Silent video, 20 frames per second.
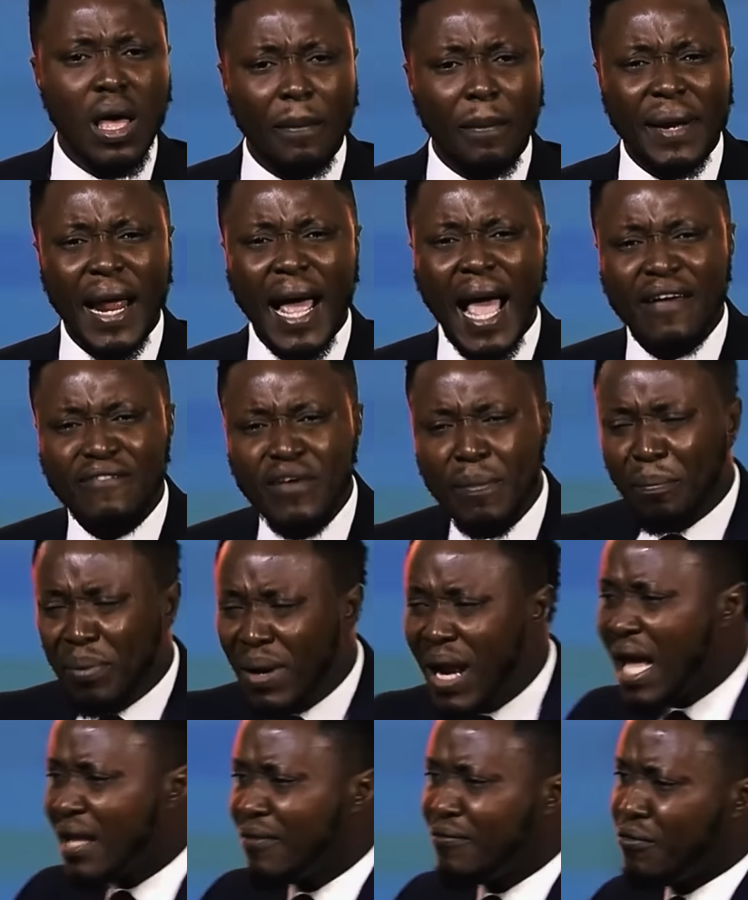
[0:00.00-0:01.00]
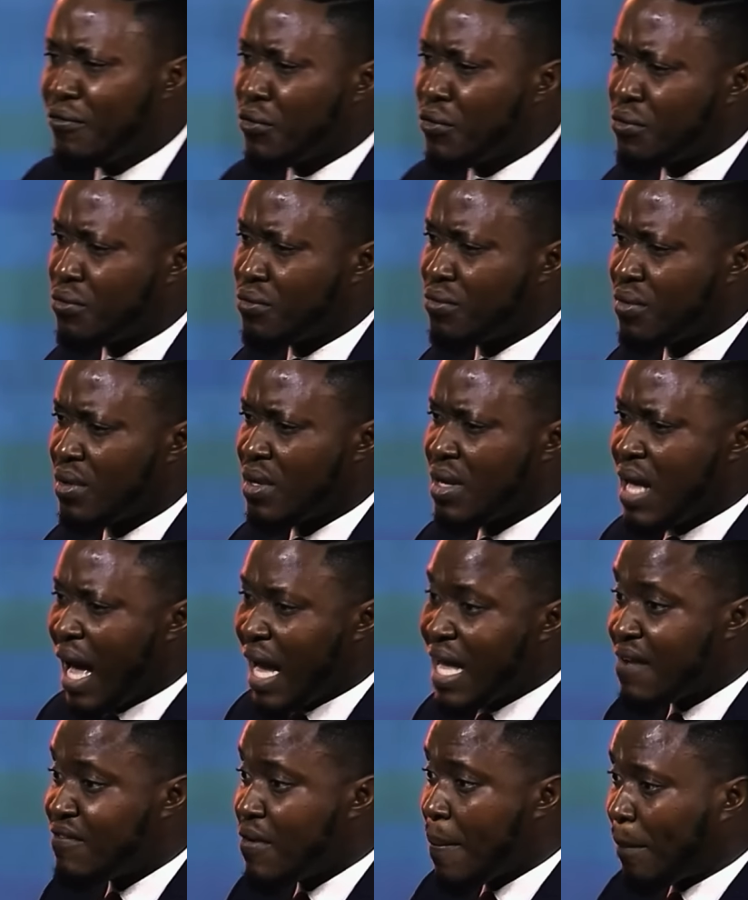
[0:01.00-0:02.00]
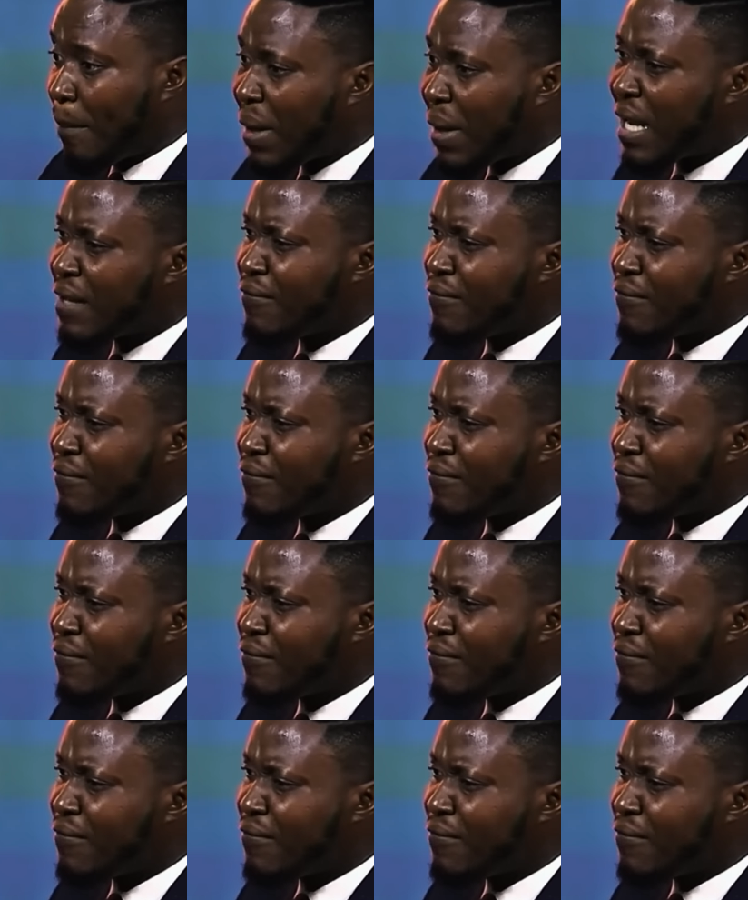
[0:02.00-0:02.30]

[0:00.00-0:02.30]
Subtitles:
but I have a plan for you. I have a plan